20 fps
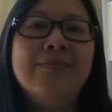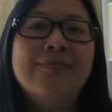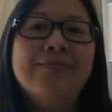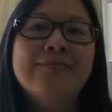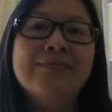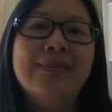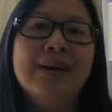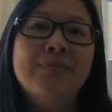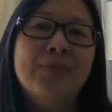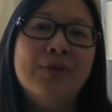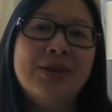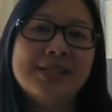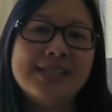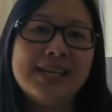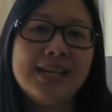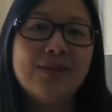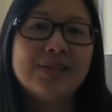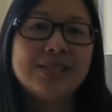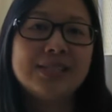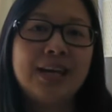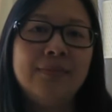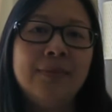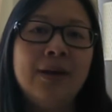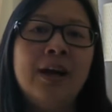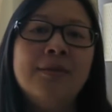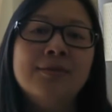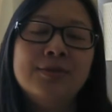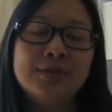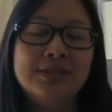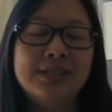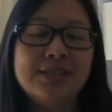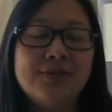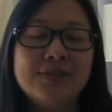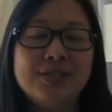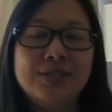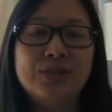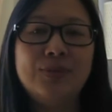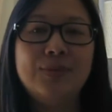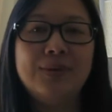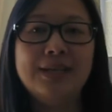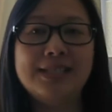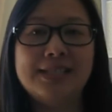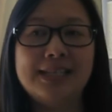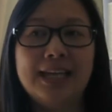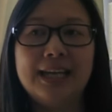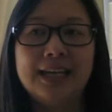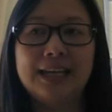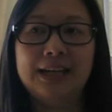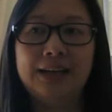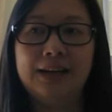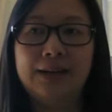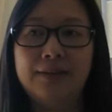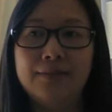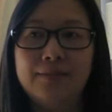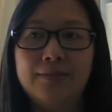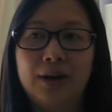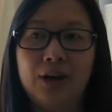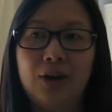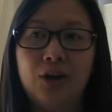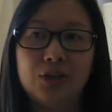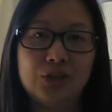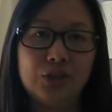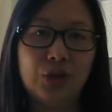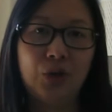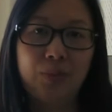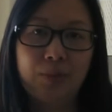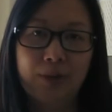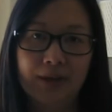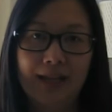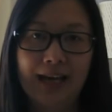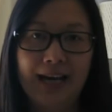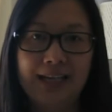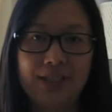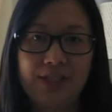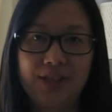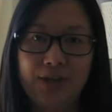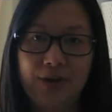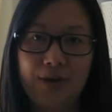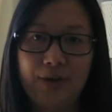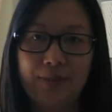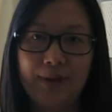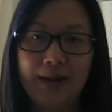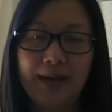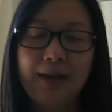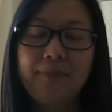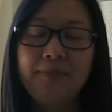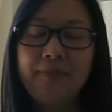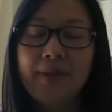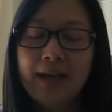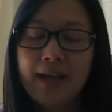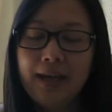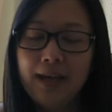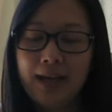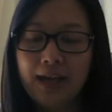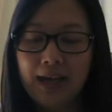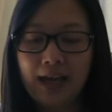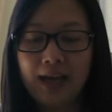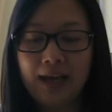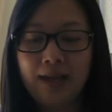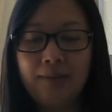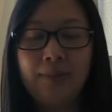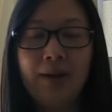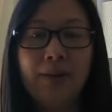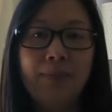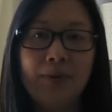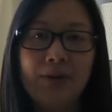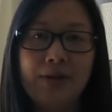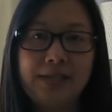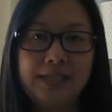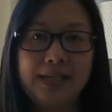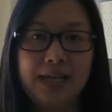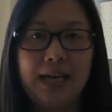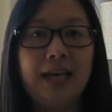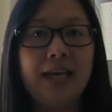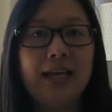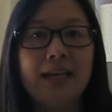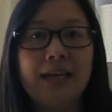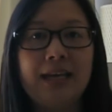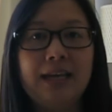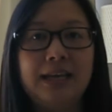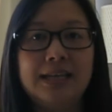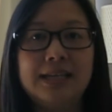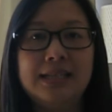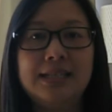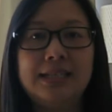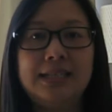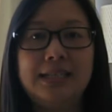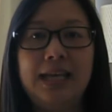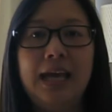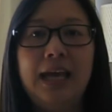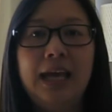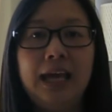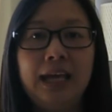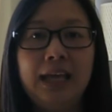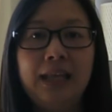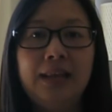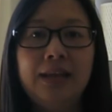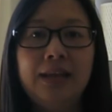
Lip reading: My birthday was coming up, so this was towards like October last year, right? And my birthday is in